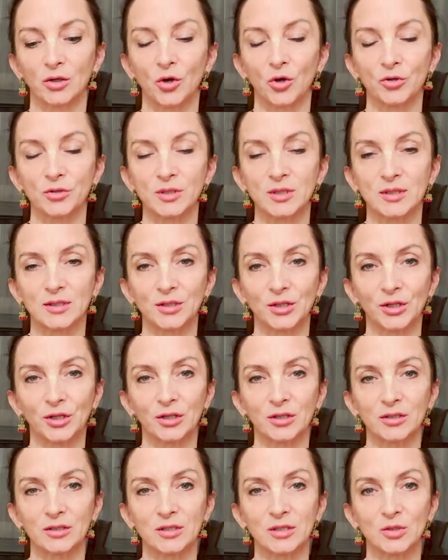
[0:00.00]

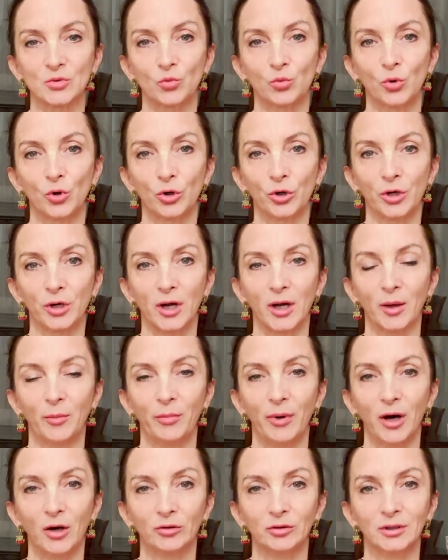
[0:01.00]
concerns were
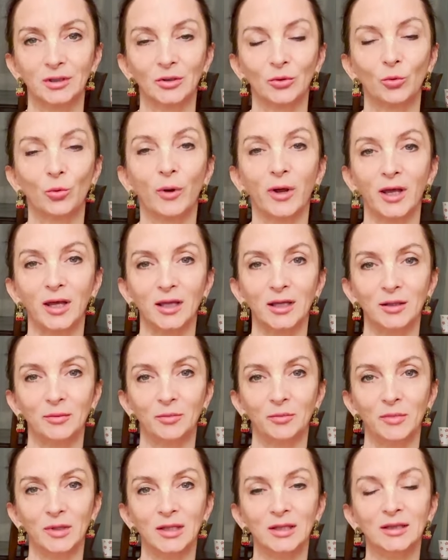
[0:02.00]
about the way
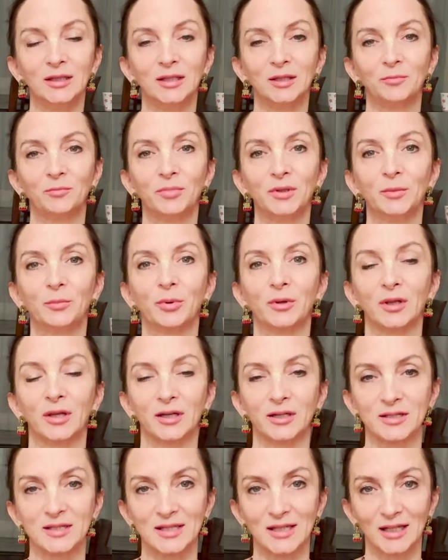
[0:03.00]
Indian people
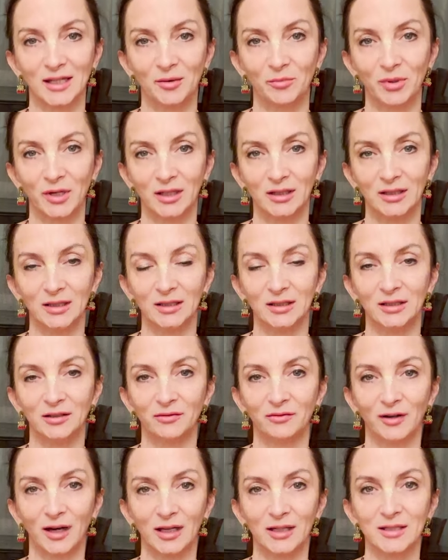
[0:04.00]
are celebrating
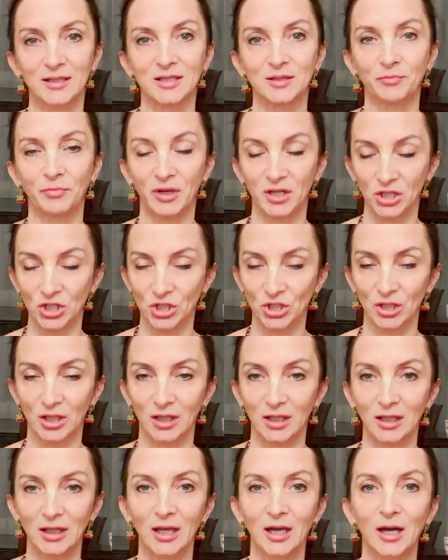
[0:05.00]
Diwali,
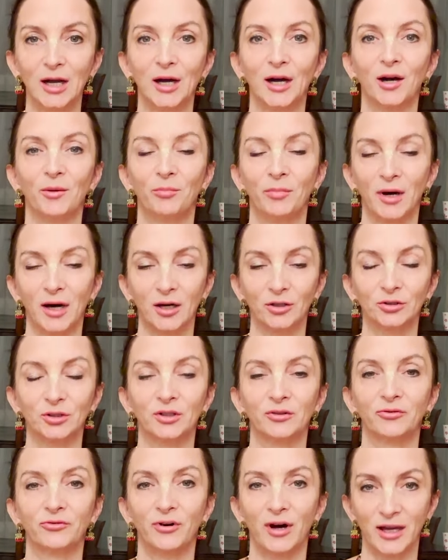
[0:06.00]
especially about
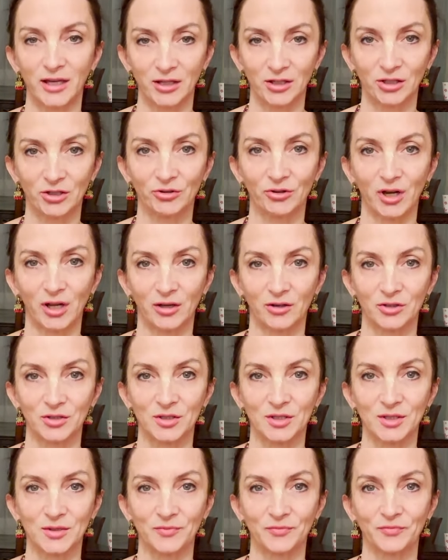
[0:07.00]
the
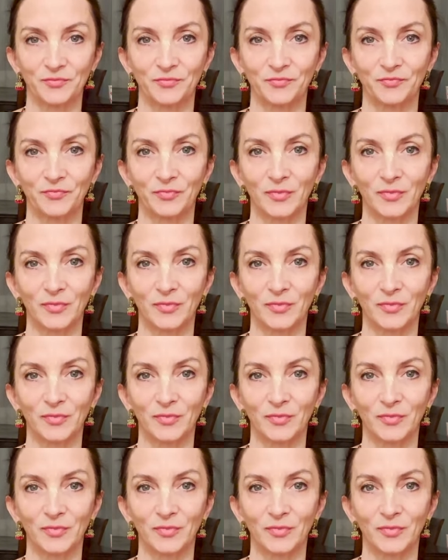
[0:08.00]
firecrackers,